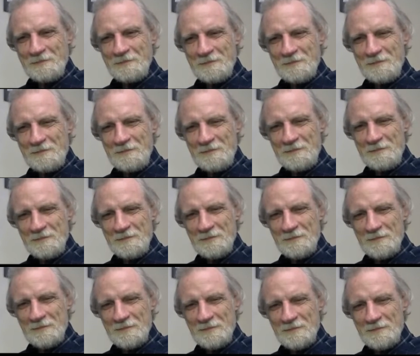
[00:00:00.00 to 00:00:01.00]

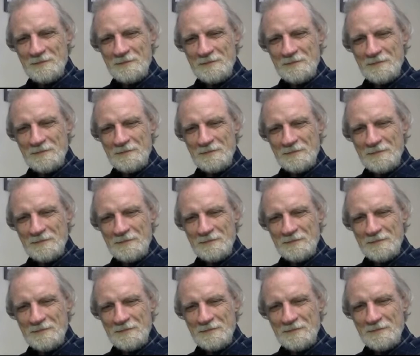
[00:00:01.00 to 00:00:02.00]

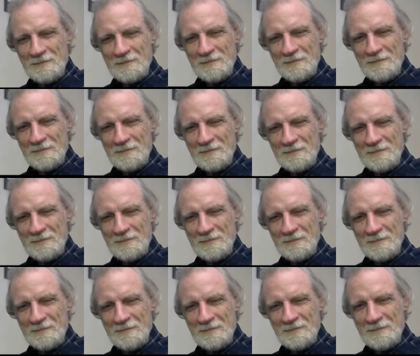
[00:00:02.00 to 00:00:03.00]

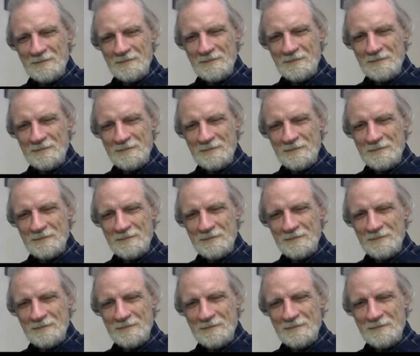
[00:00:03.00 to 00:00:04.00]

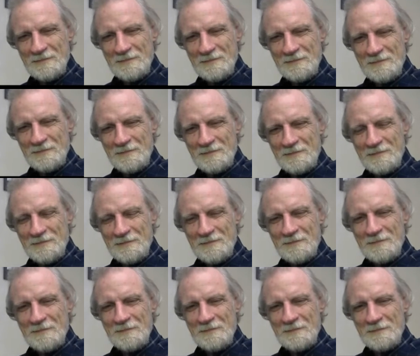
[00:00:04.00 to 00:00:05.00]

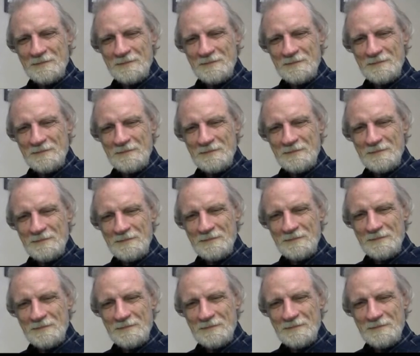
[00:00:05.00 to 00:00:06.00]

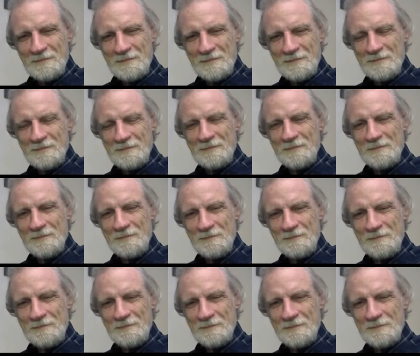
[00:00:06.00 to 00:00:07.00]

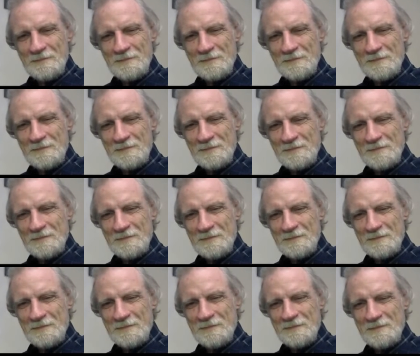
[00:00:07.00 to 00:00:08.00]
(not speaking)